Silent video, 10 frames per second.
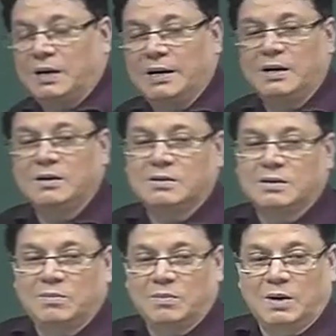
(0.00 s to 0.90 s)
it is
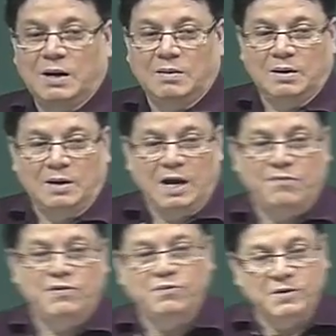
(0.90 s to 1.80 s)
a
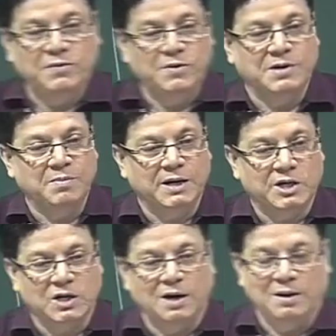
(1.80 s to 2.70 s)
50-50
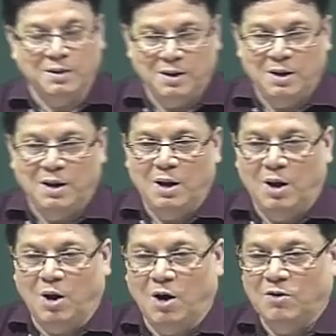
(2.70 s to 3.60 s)
mixture
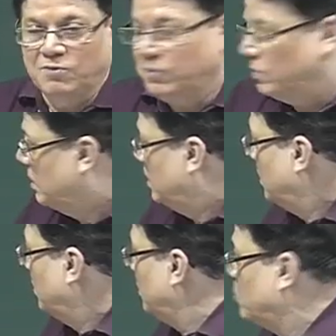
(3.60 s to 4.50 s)
of
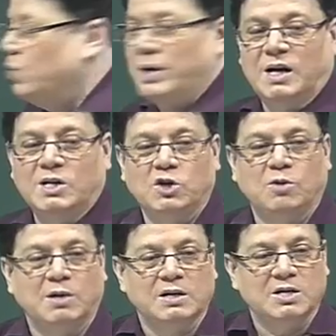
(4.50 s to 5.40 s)
the two
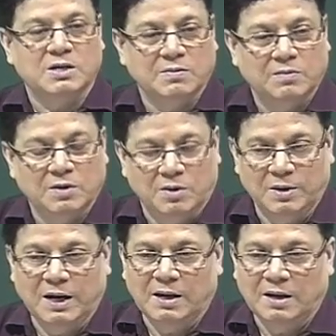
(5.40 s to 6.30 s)
enantiomers.
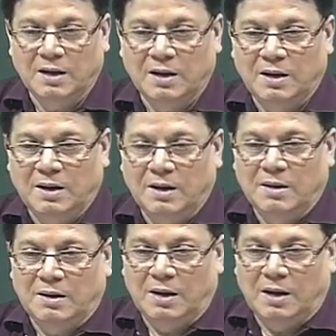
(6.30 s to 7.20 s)
Okay.
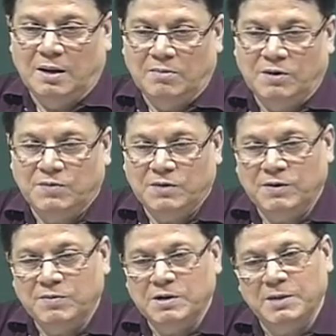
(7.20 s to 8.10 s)

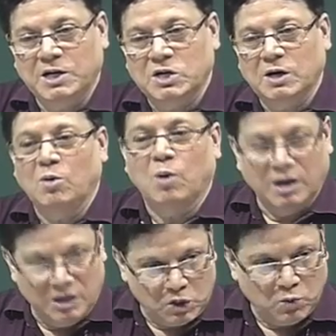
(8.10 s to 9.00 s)
50-50 mixture or
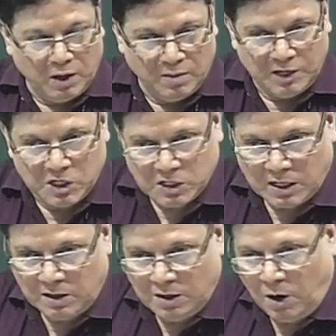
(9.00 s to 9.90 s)
1:1
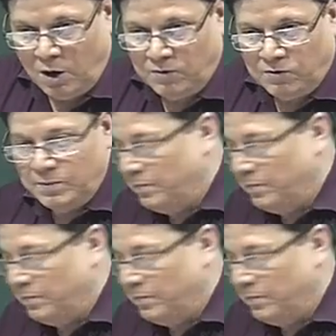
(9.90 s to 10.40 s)
mixture of